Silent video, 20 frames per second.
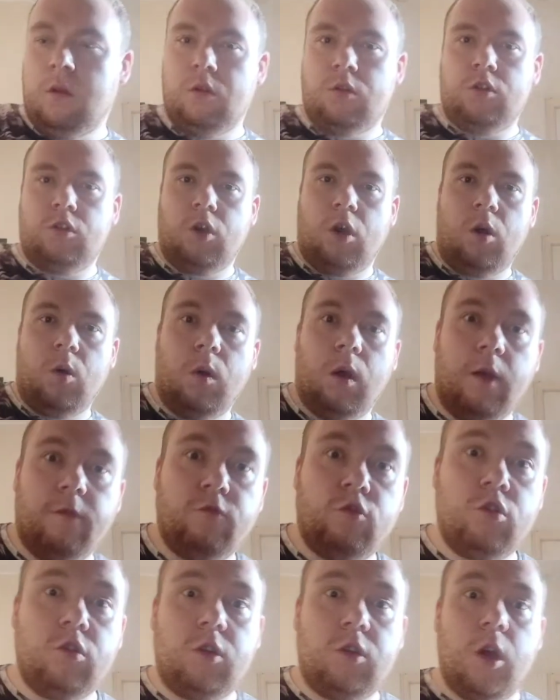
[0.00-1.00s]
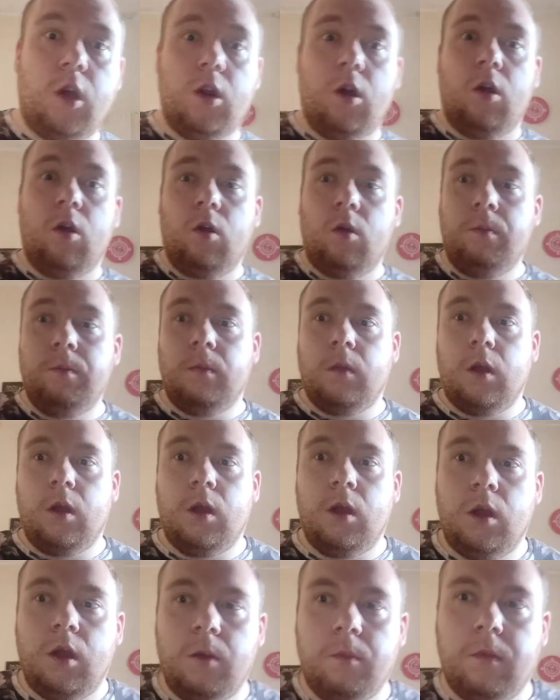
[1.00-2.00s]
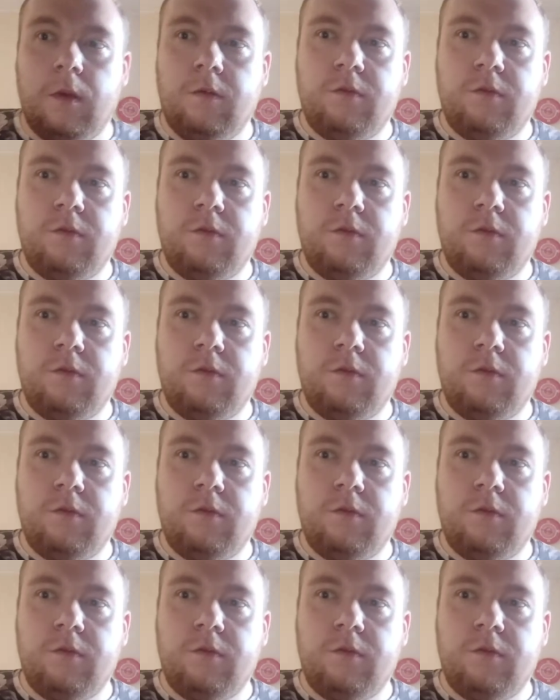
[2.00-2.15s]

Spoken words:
So, I've just got home,